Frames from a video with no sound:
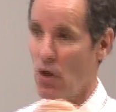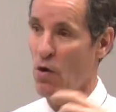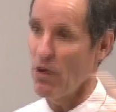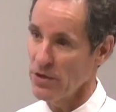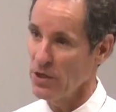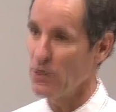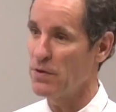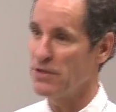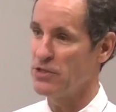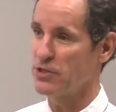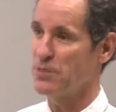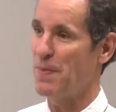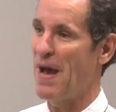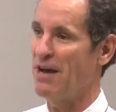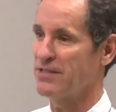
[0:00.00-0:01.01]
or you and your
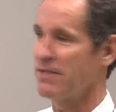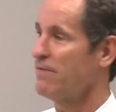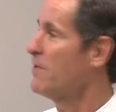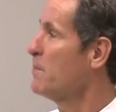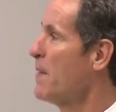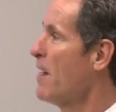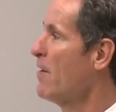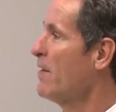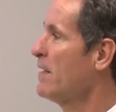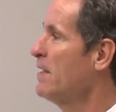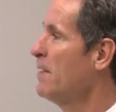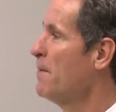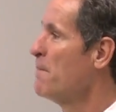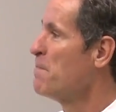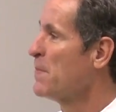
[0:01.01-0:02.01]
spouse if you're married.
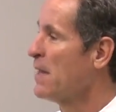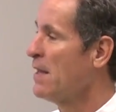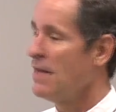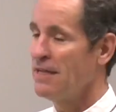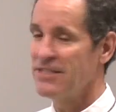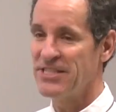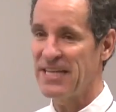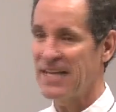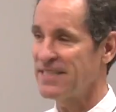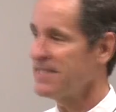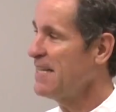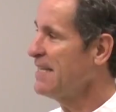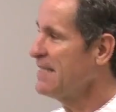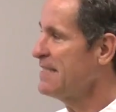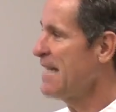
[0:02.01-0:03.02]

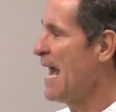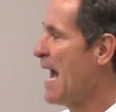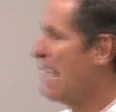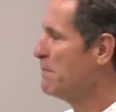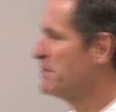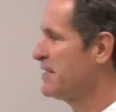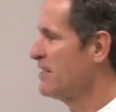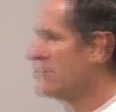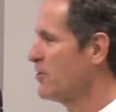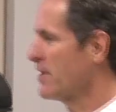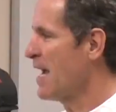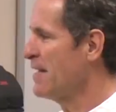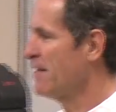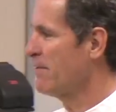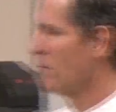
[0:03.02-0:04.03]
16 tabs. These are kind